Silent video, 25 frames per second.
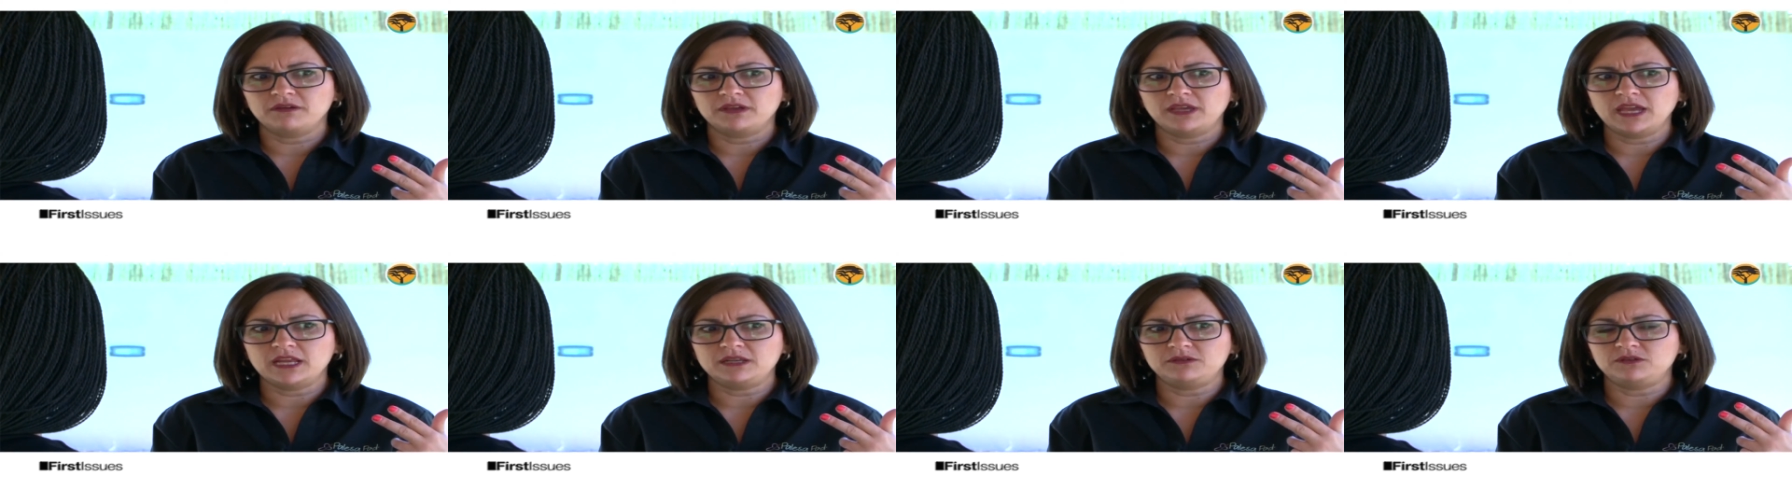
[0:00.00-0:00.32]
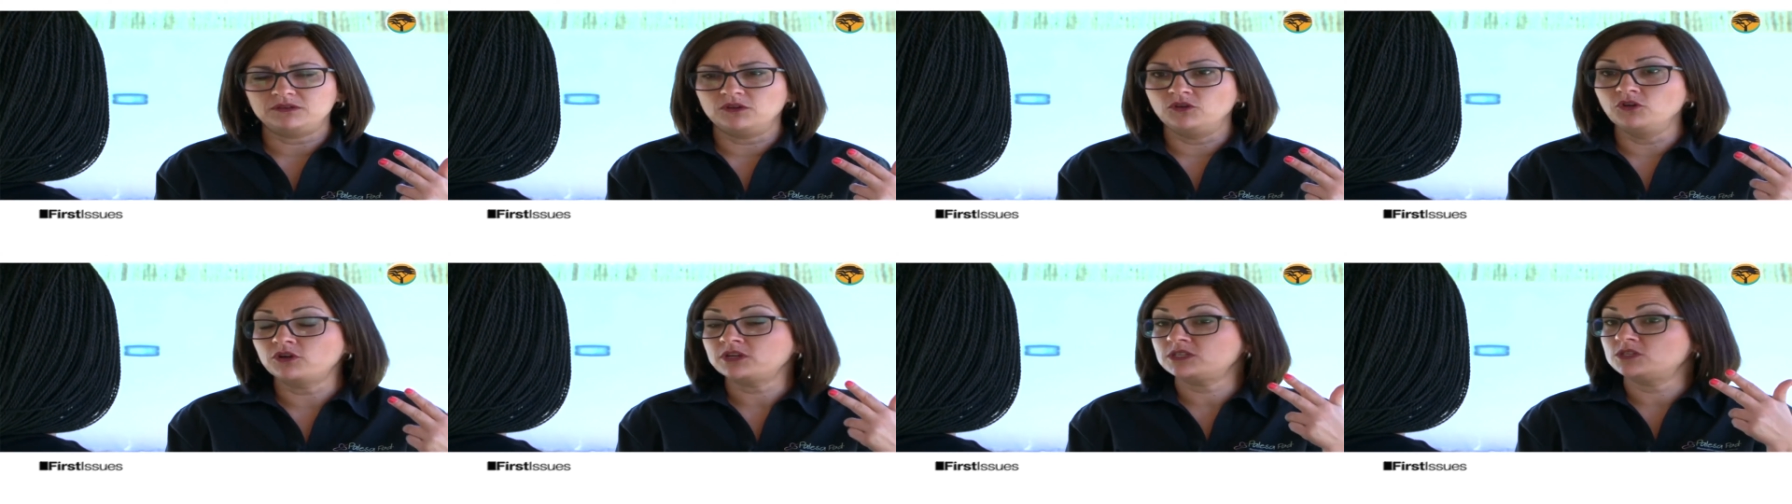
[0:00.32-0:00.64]
get
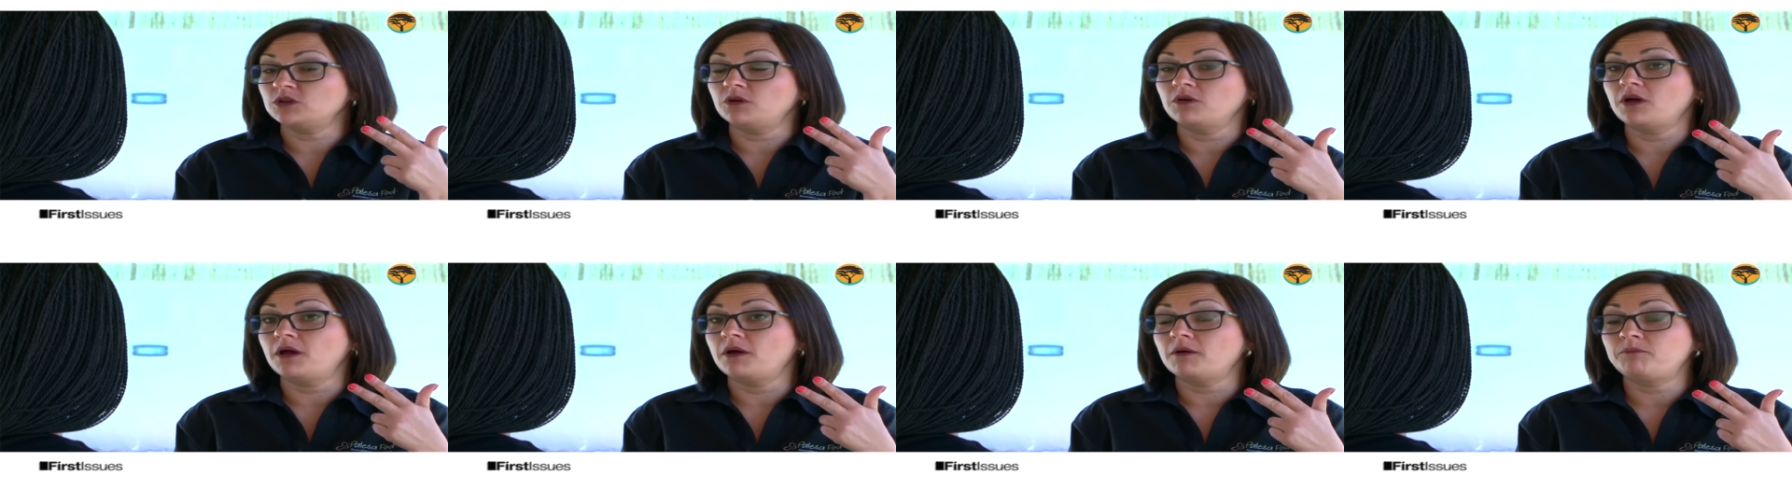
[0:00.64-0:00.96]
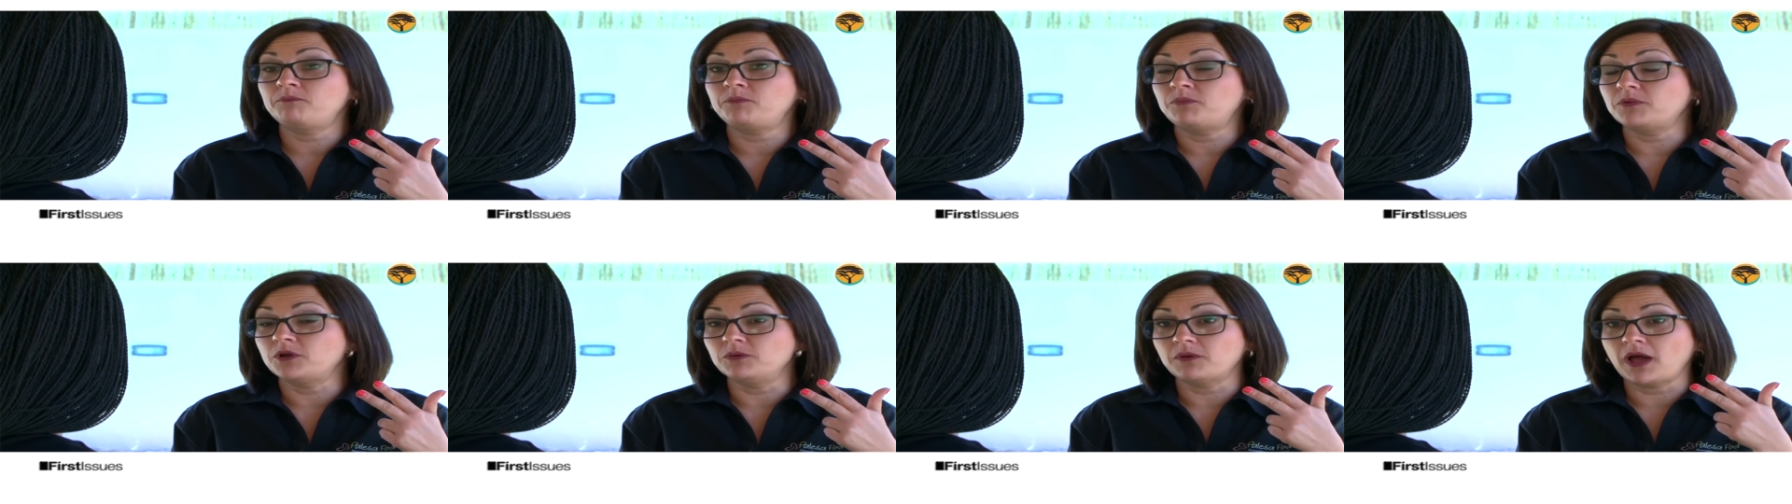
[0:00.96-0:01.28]
looked
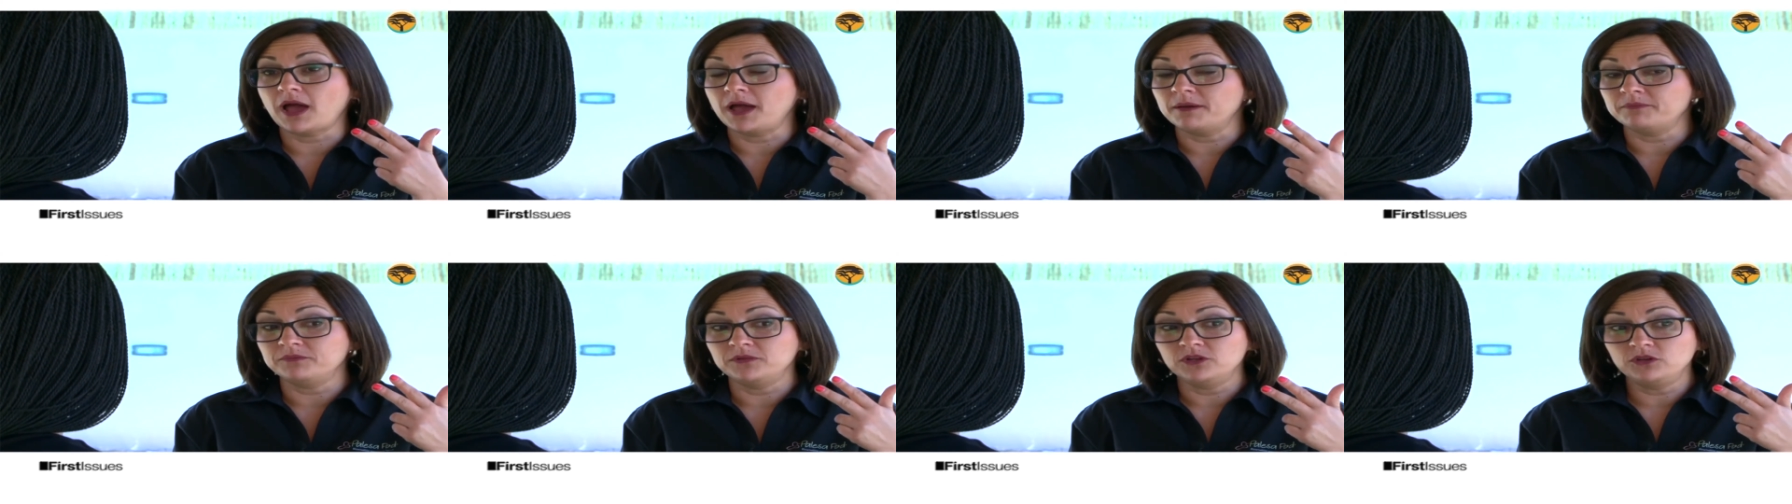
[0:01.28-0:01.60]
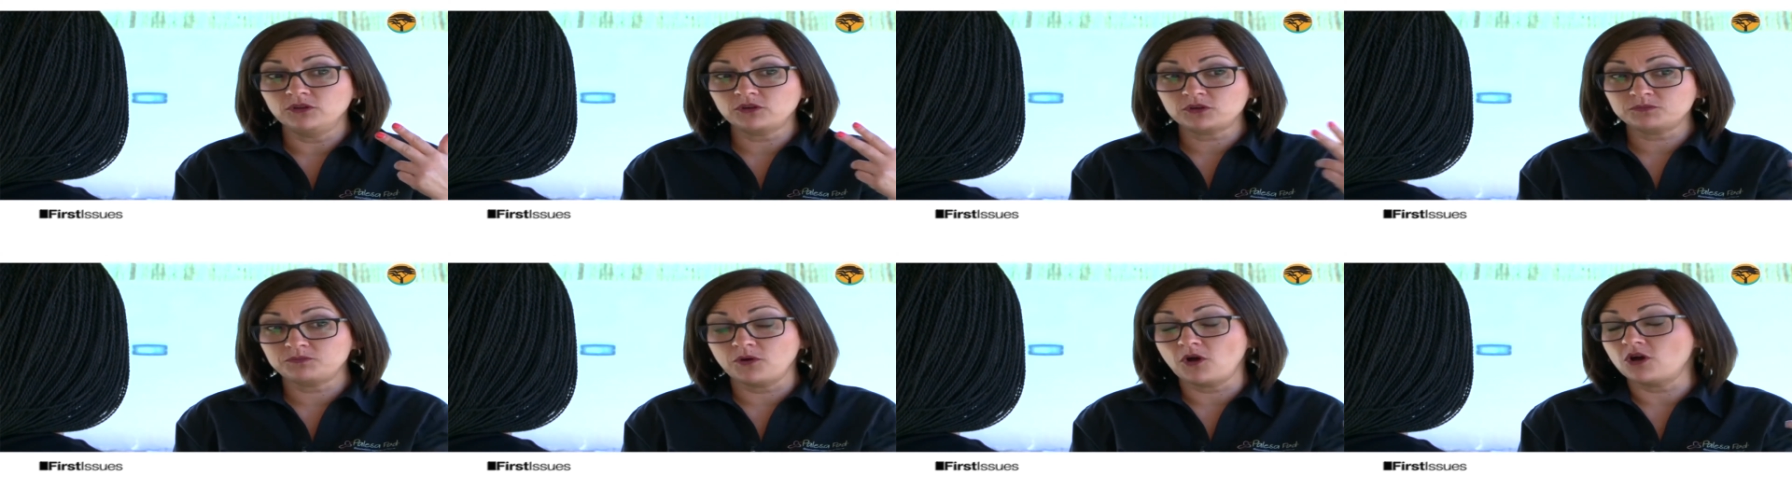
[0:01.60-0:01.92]

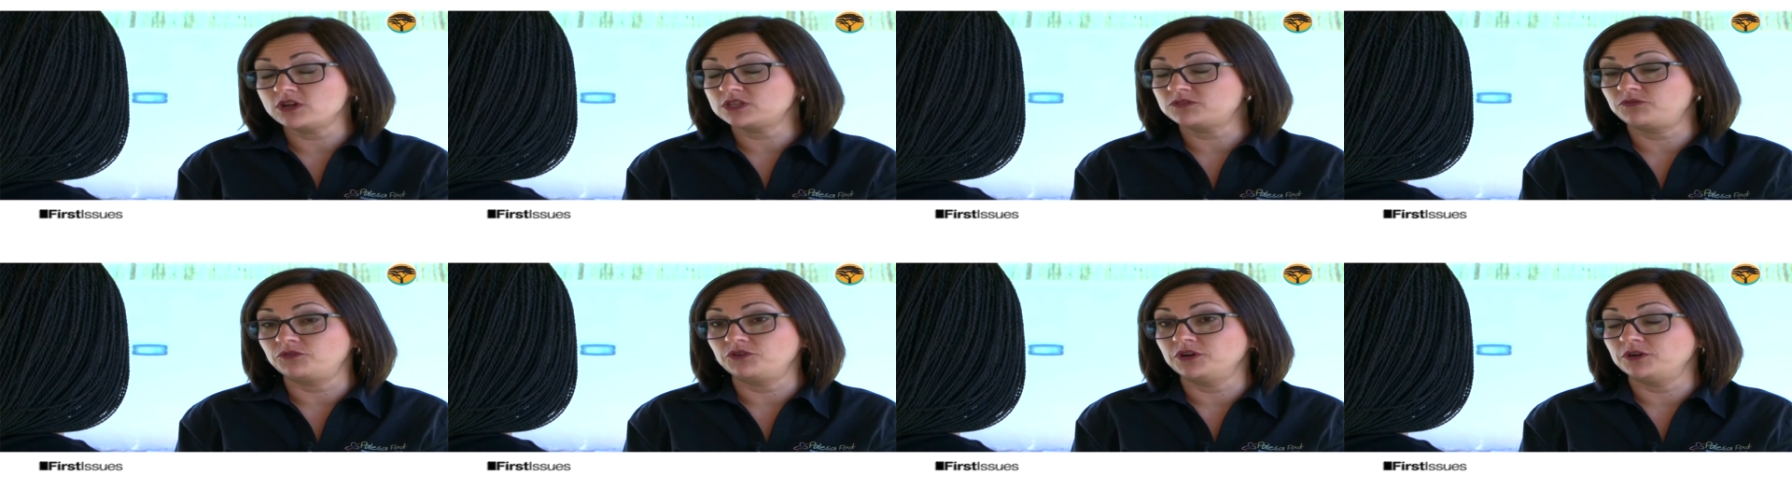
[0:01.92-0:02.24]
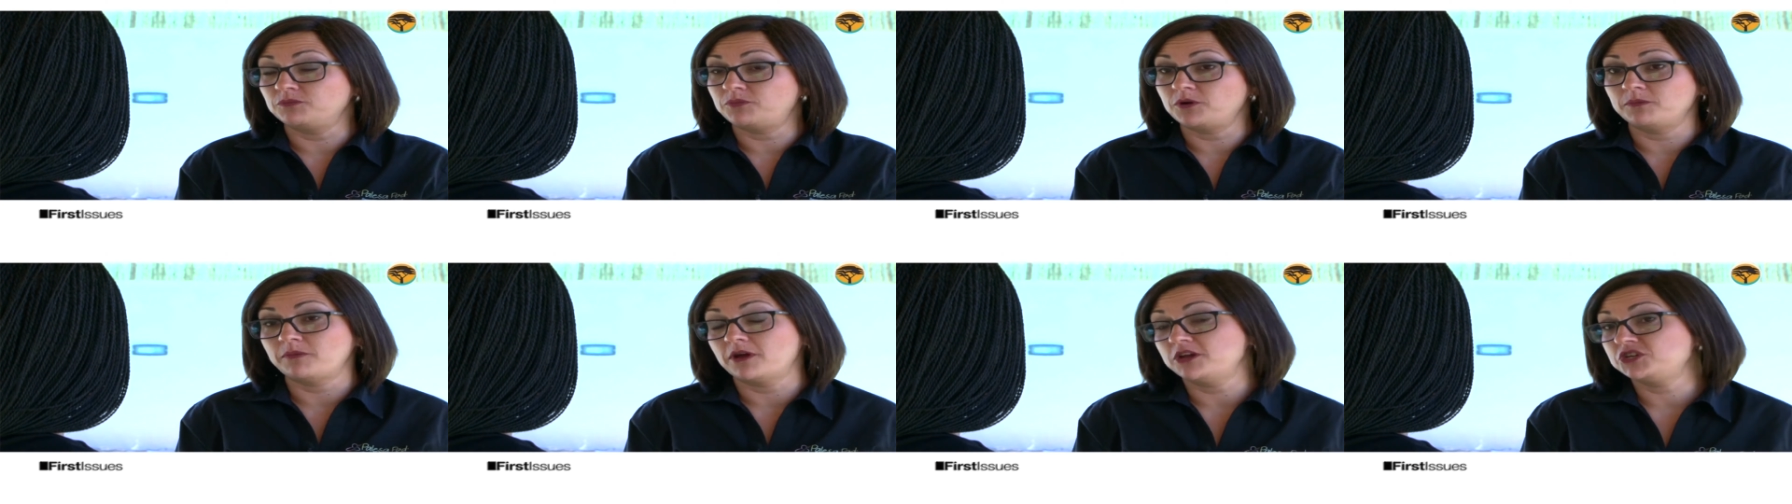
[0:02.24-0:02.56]
past for
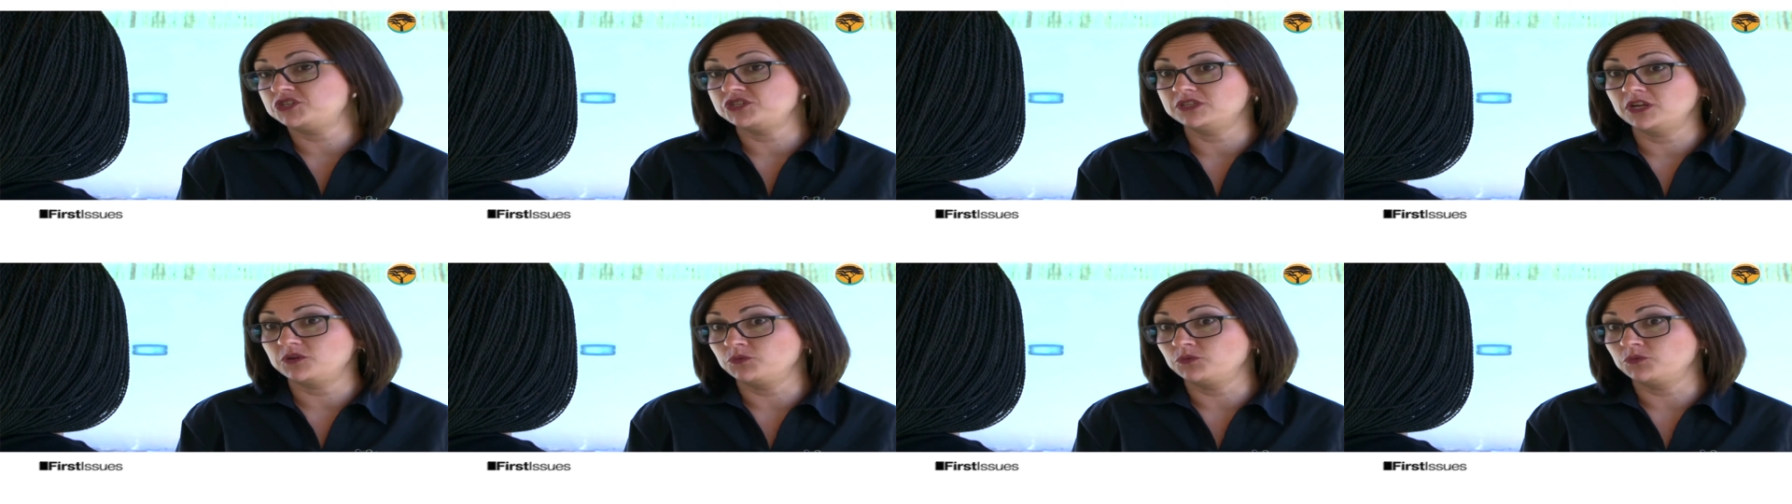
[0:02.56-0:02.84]
a promotion at